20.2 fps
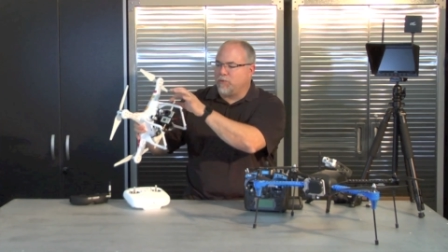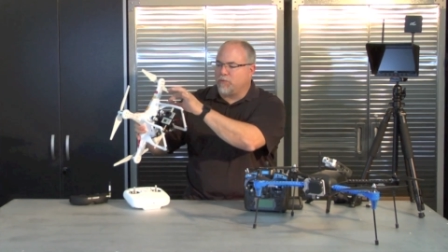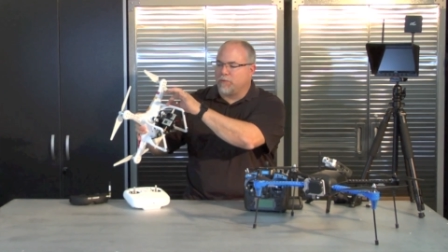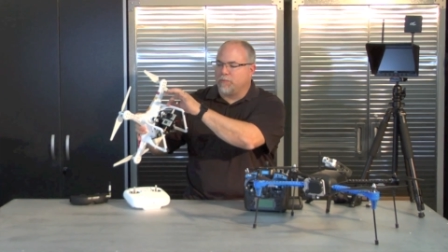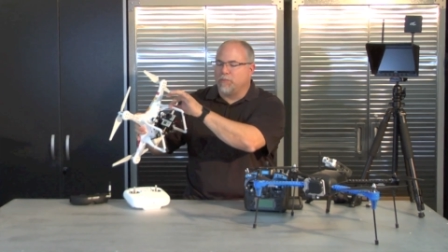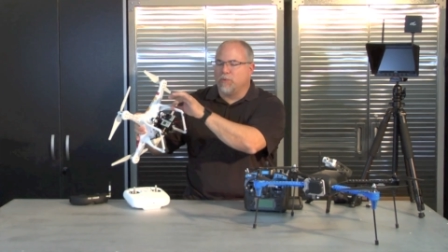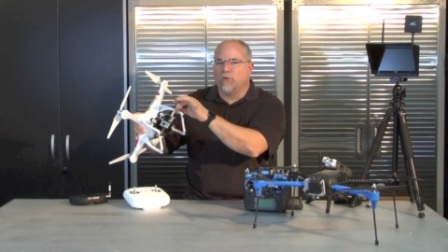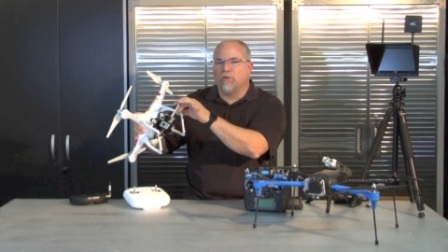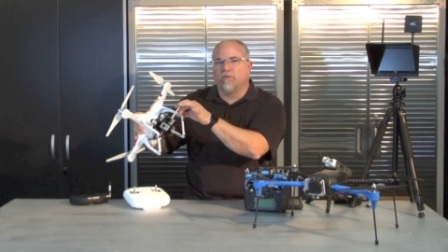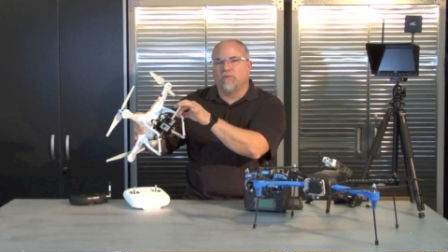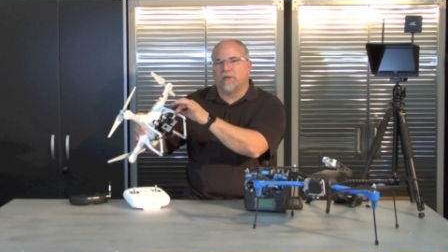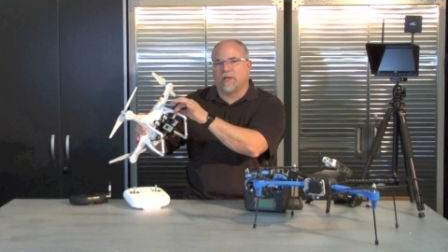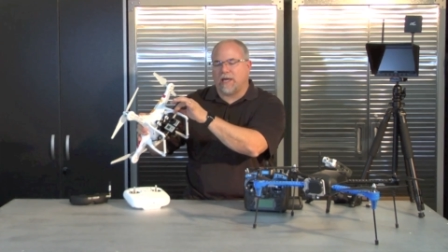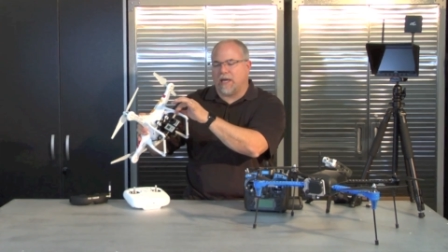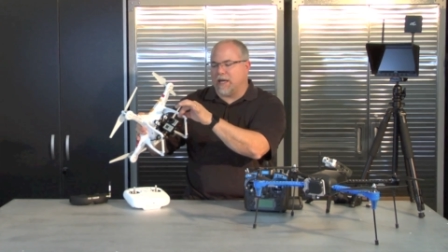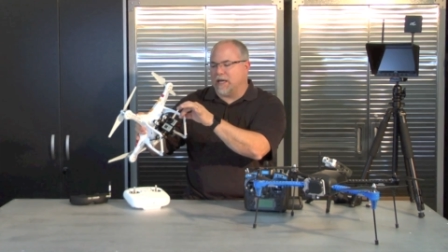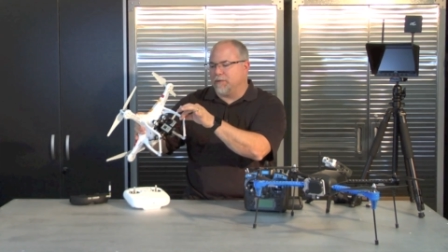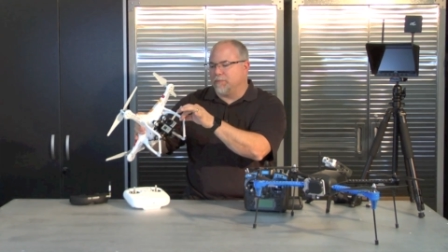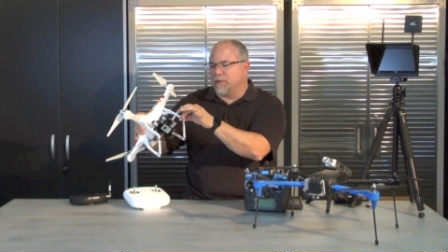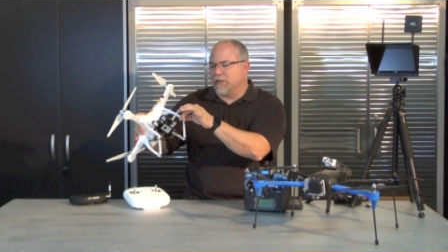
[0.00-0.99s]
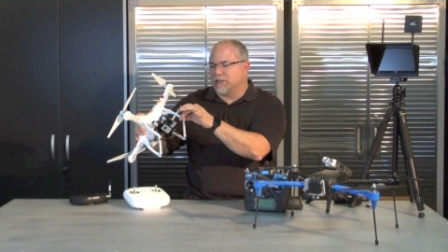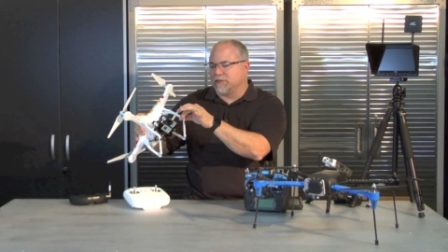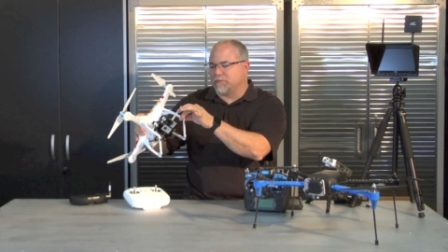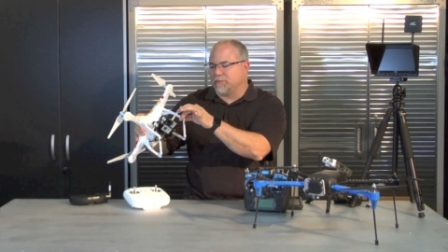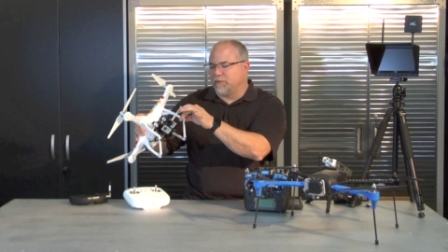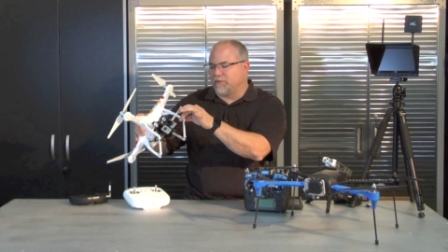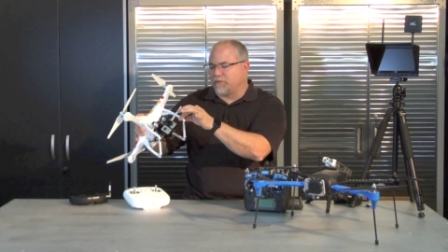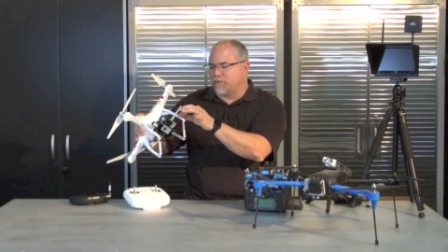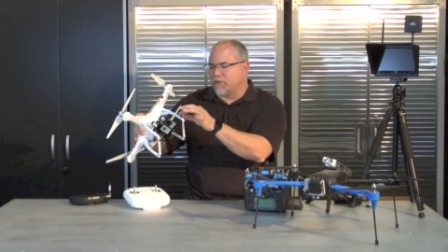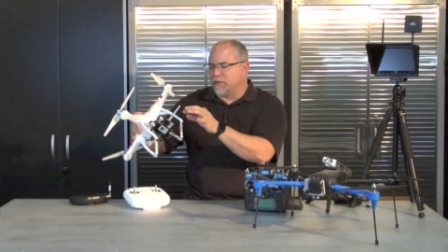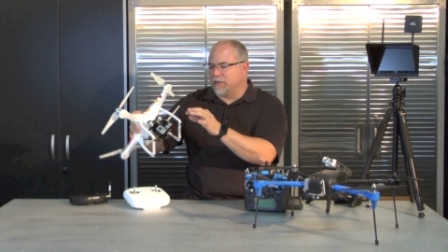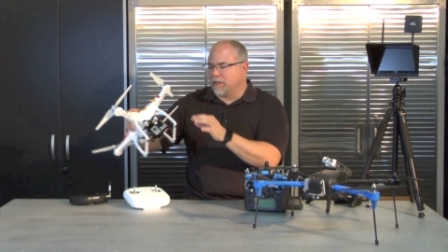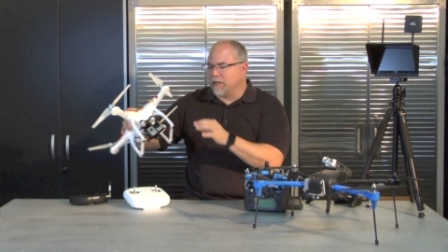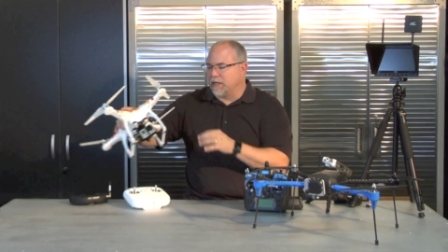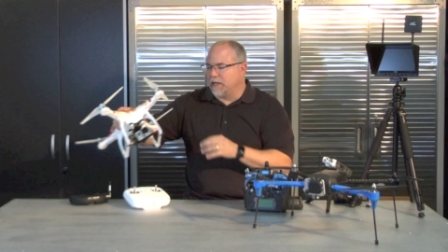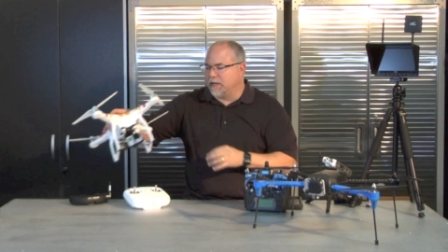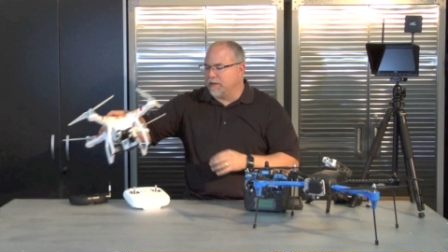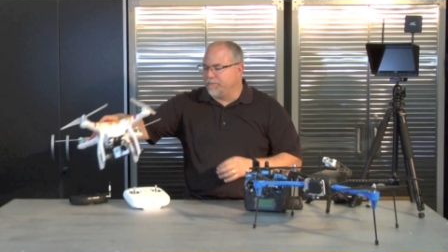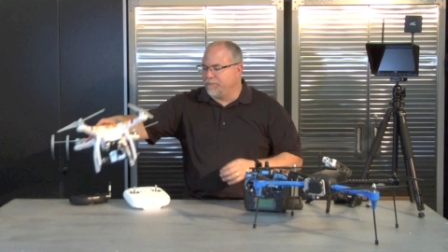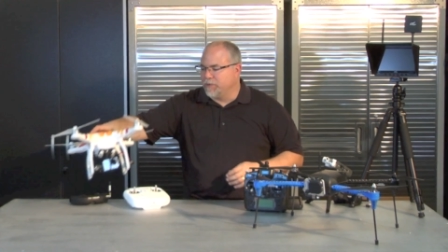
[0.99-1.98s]
We remove the CAN bus from the front
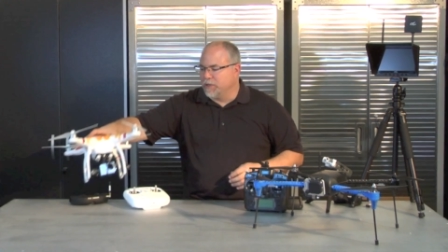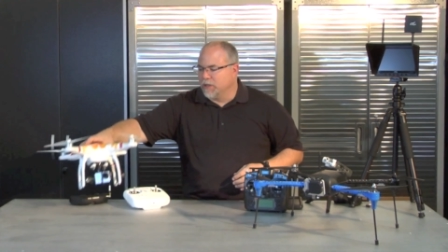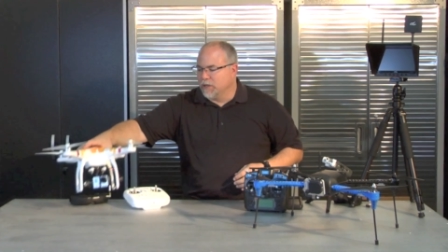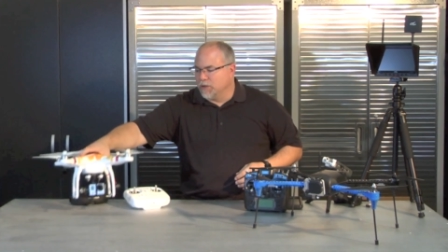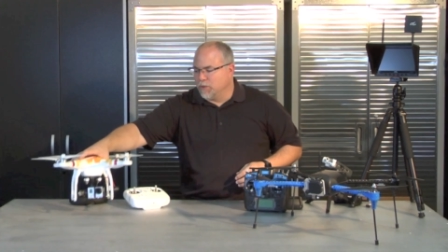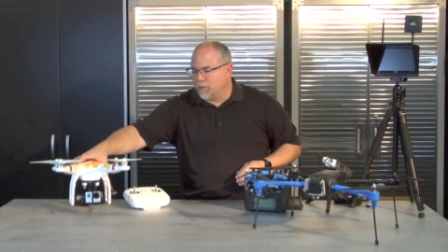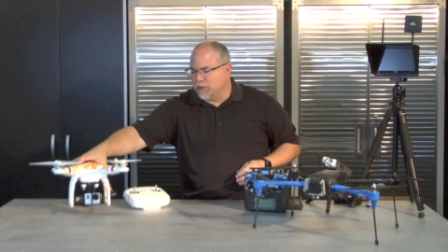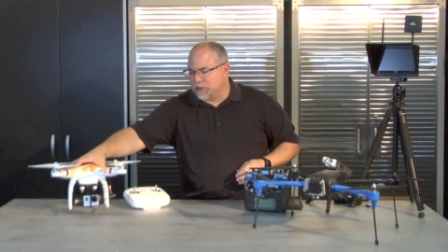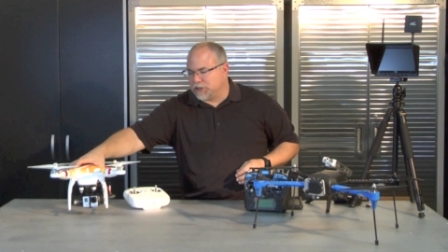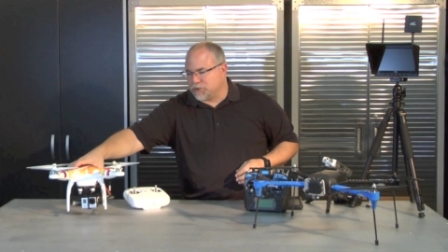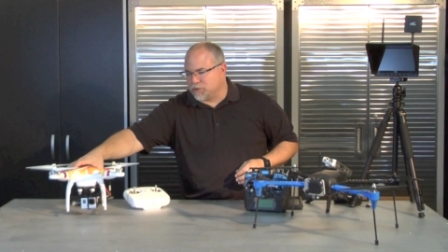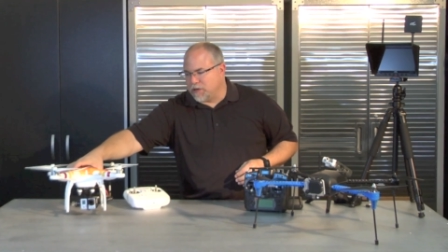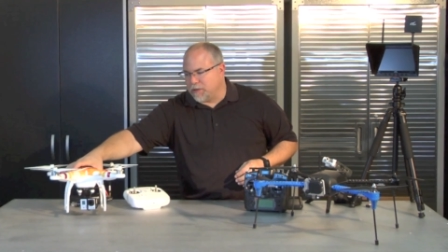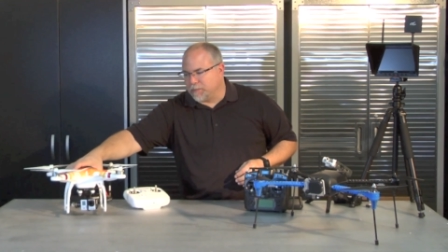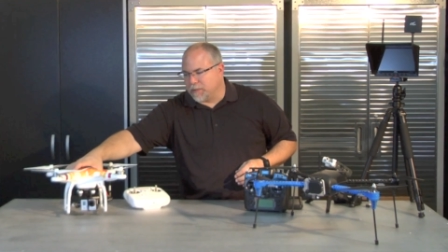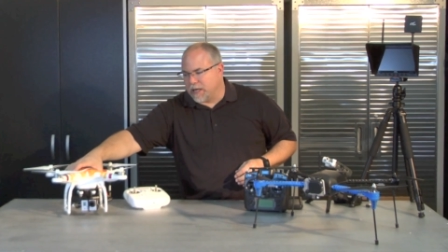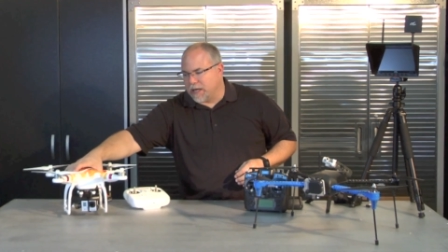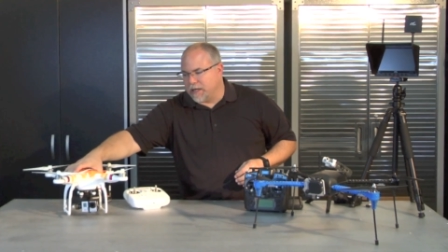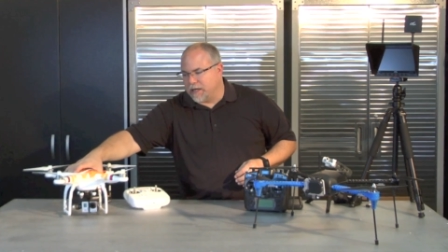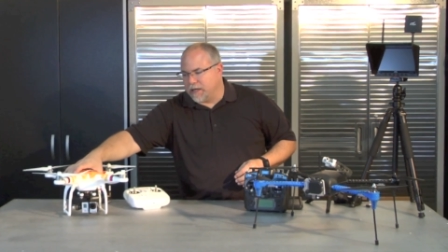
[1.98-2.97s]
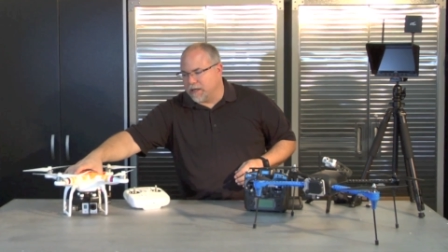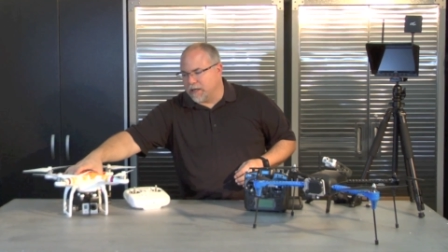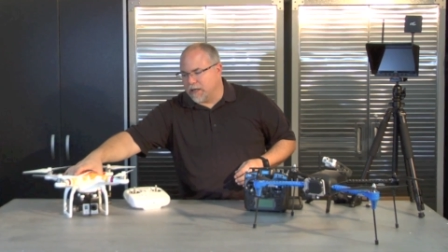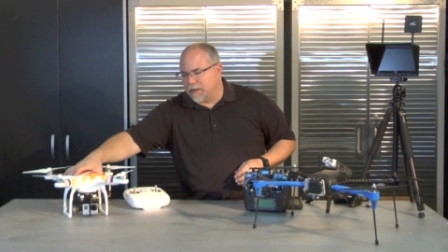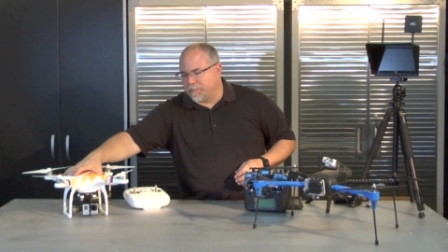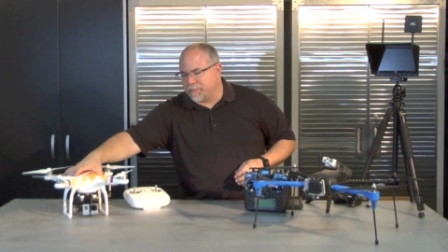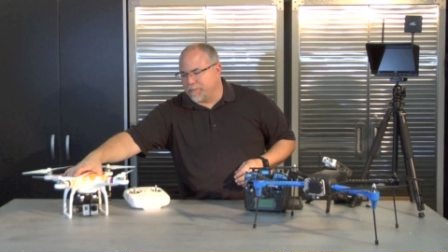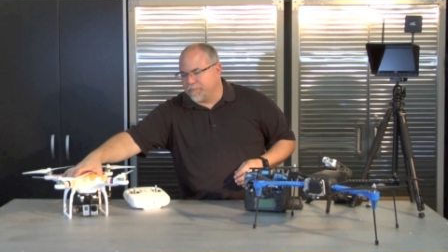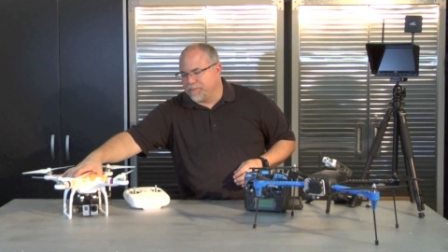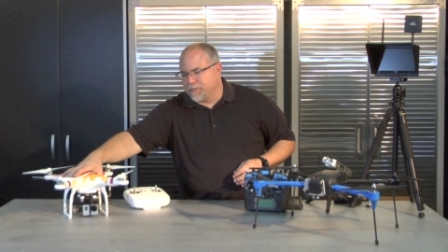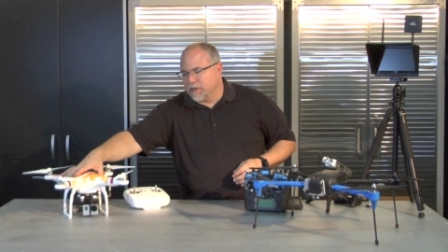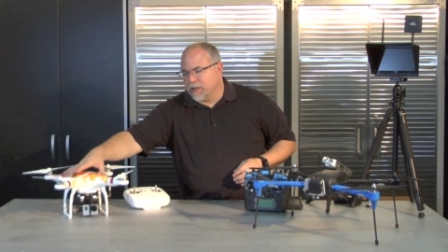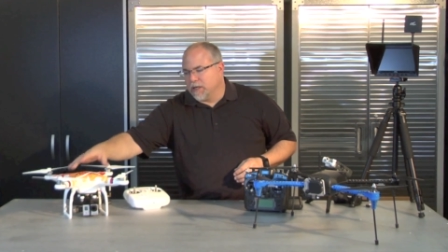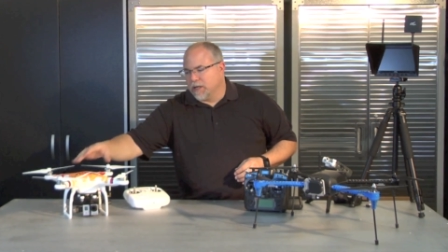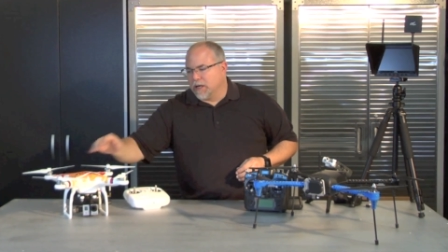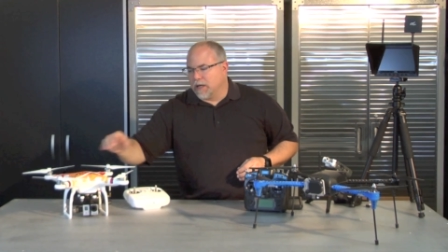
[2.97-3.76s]
leg. We streamline it up.